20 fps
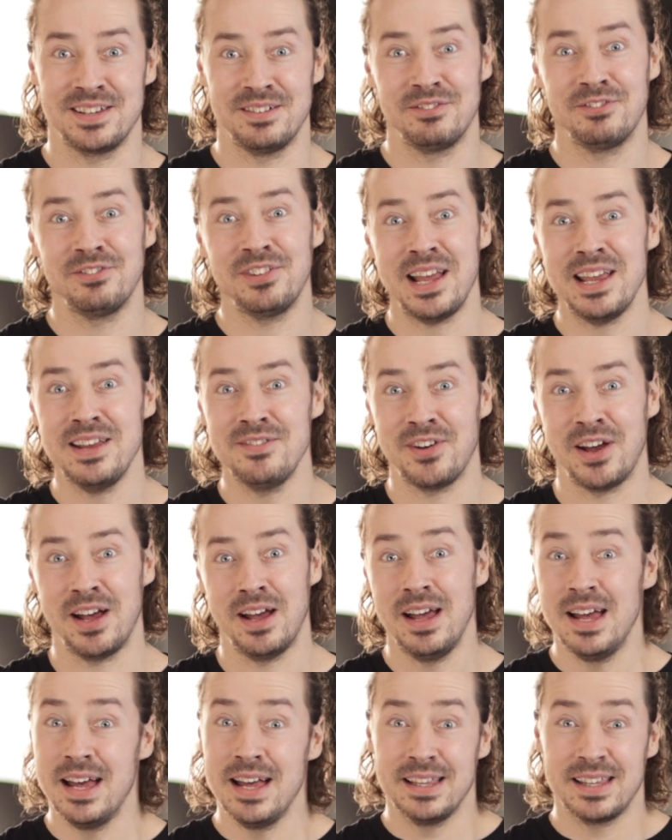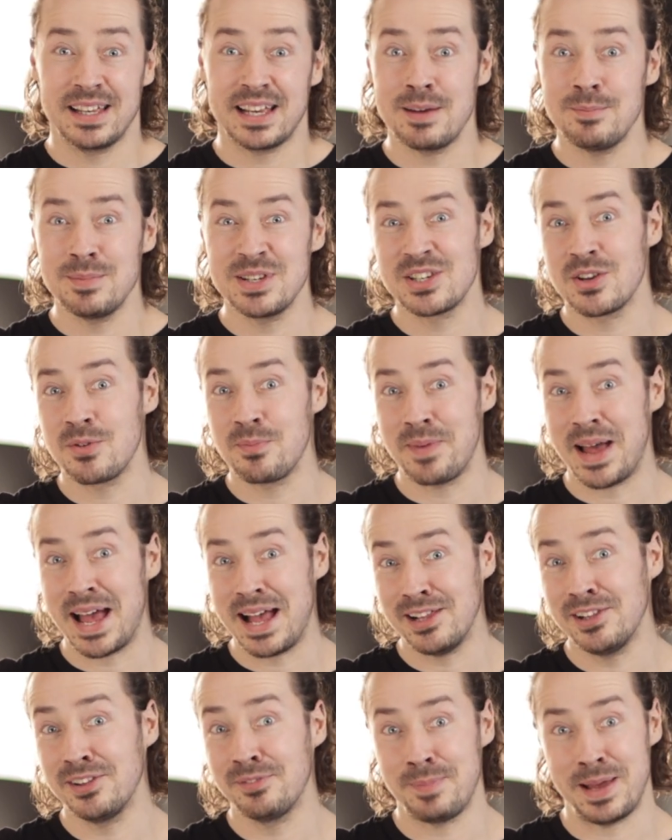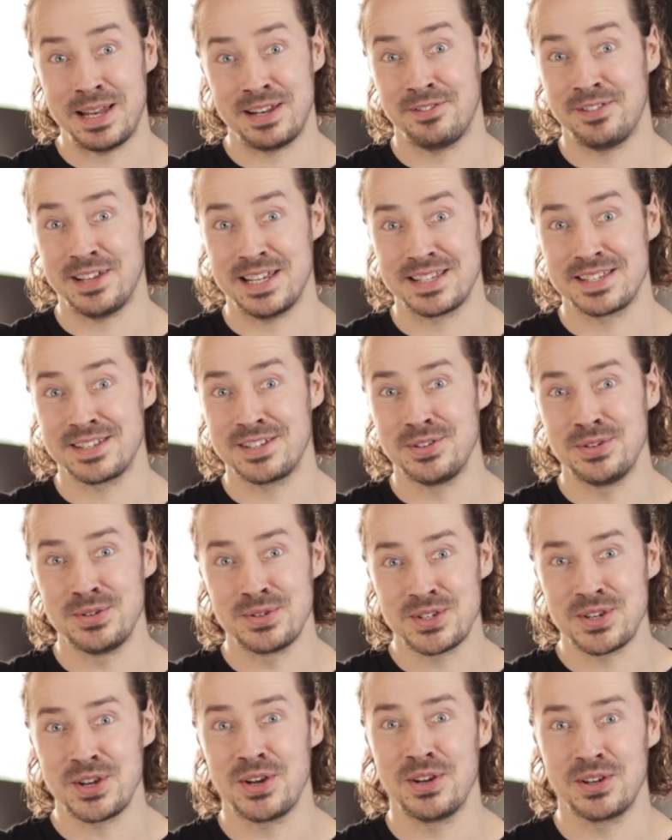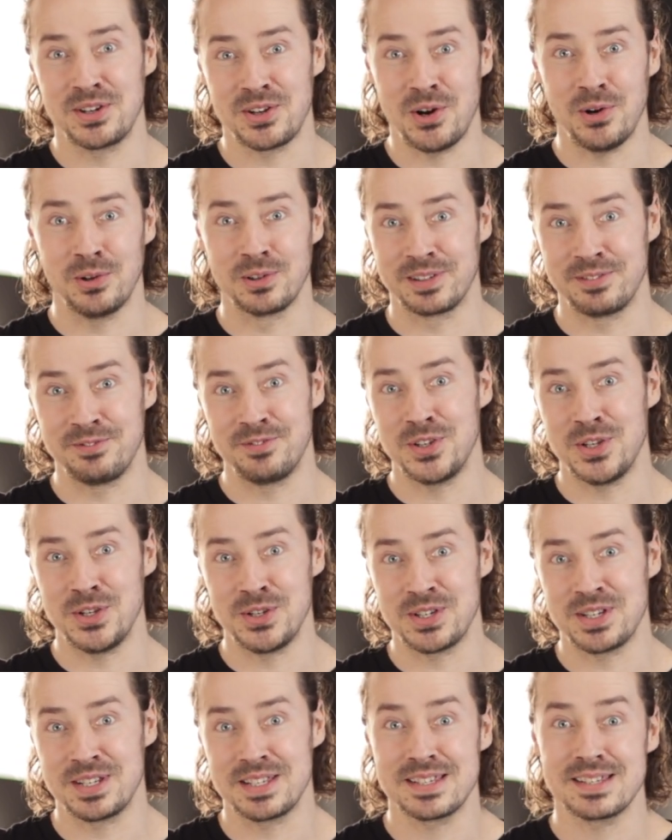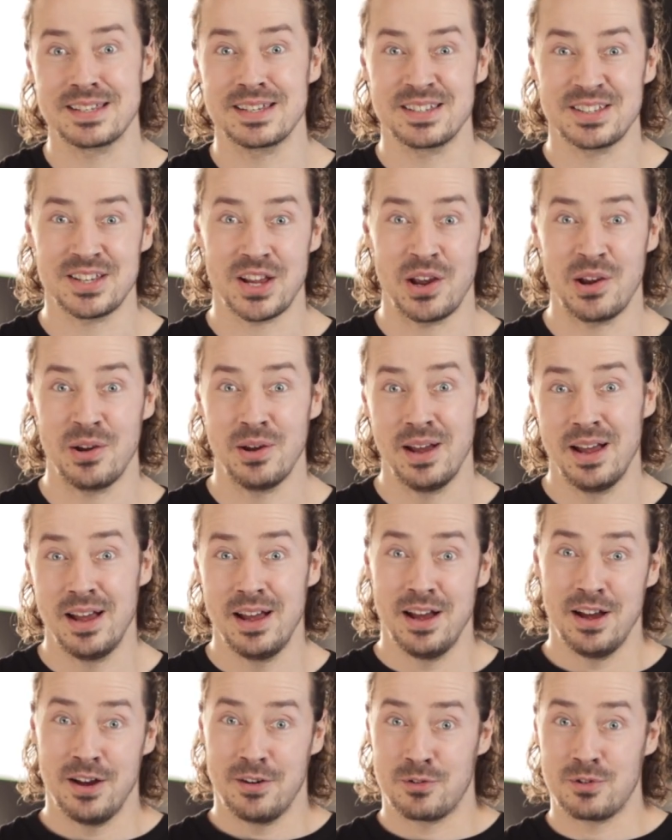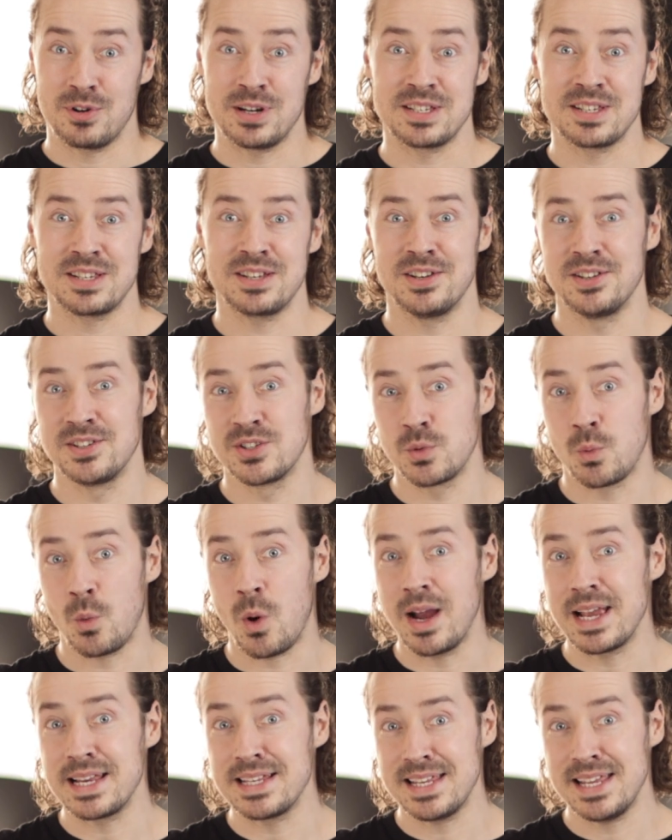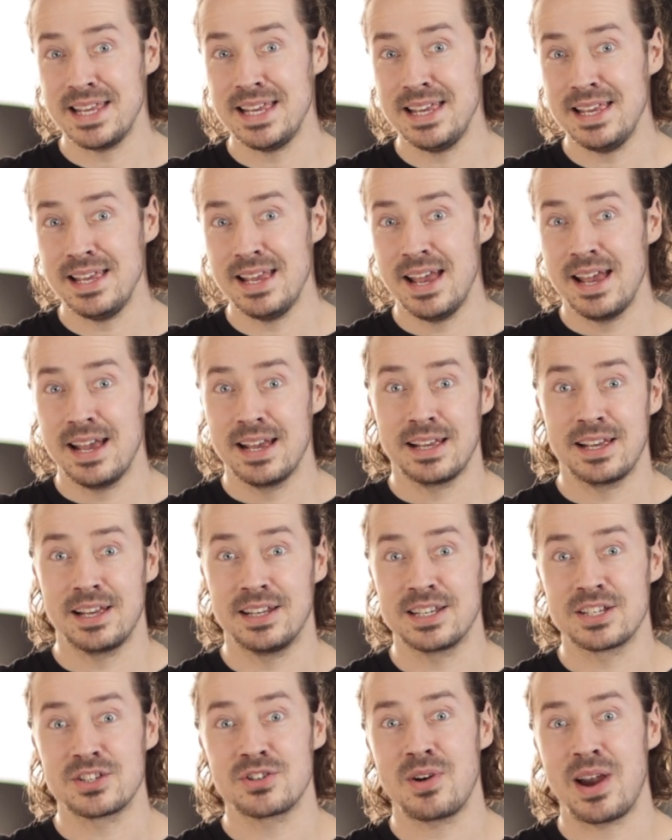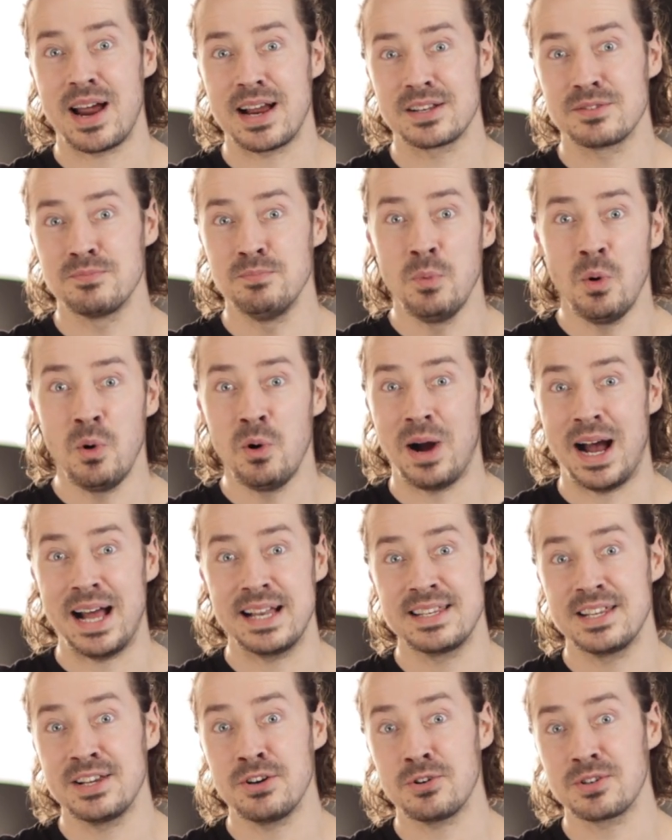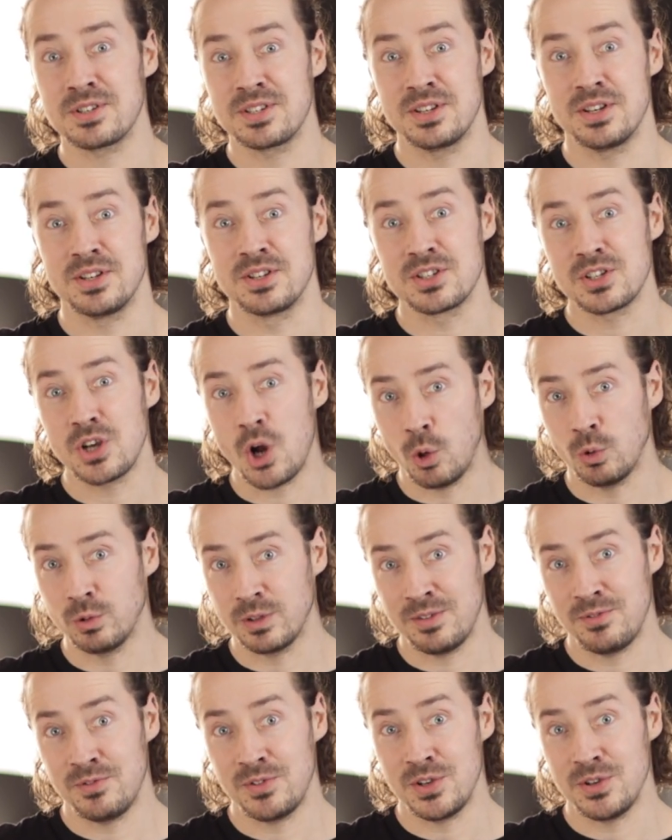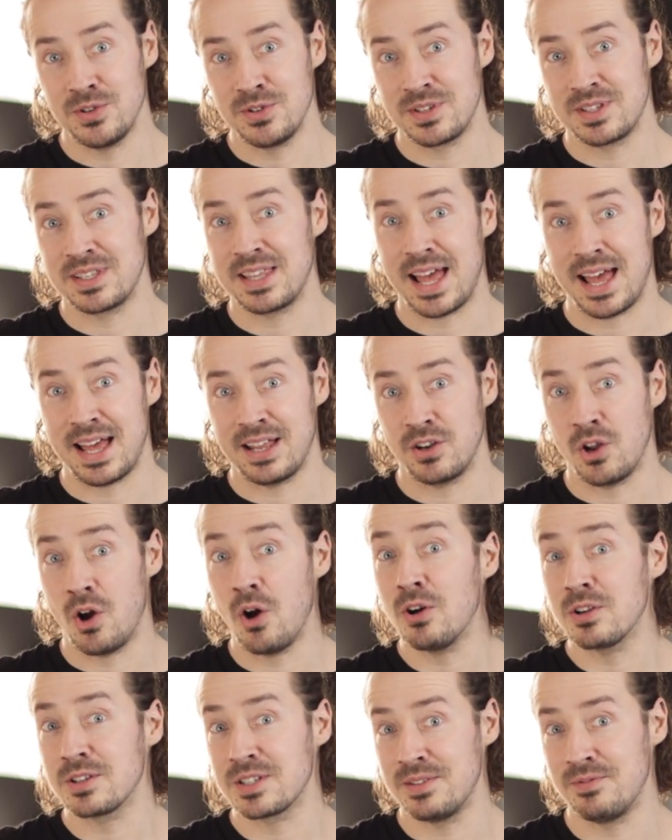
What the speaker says: and flavour, there can be some health benefits to certain cold infusions. So, for instance, white tea can extract more antioxidants cold infused than hot